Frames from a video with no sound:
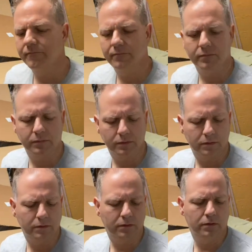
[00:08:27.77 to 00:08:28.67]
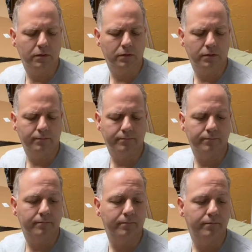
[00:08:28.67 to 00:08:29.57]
Nobody speaks.